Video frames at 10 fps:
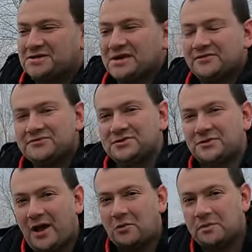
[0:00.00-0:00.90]
nice enough
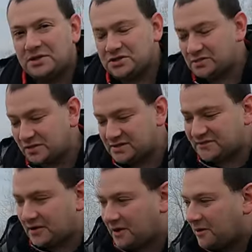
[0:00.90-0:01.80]
to help me shoot
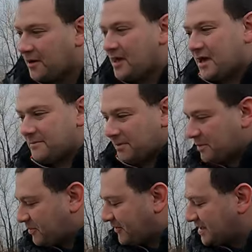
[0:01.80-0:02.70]
this video and
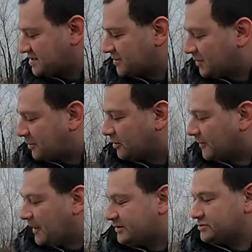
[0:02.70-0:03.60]
maybe provide some input.
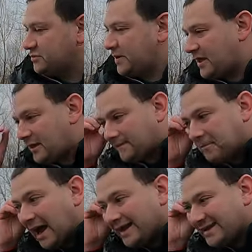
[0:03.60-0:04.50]
This will be
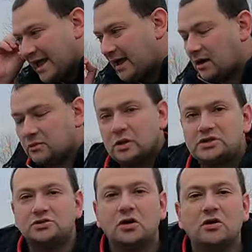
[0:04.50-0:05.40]
my take on
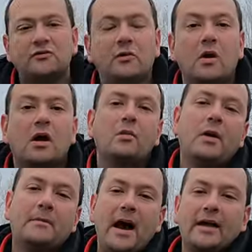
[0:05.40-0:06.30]
what to look for
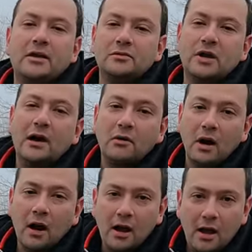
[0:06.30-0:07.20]
when buying a new town
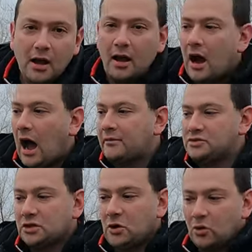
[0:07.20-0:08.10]
car. I
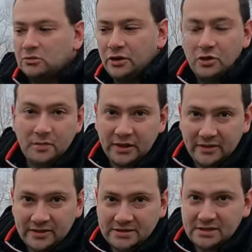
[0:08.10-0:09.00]
was a total noob at
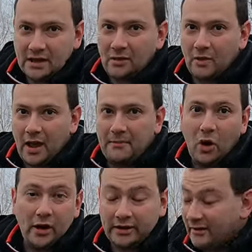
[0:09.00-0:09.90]
this when I
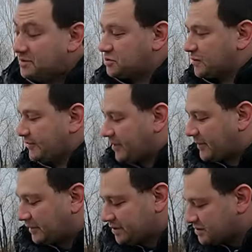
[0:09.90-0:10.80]
bought it. I've been dreaming
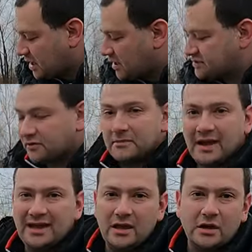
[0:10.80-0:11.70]
about these cars for
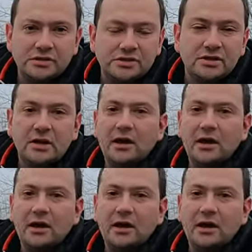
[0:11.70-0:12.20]
many years.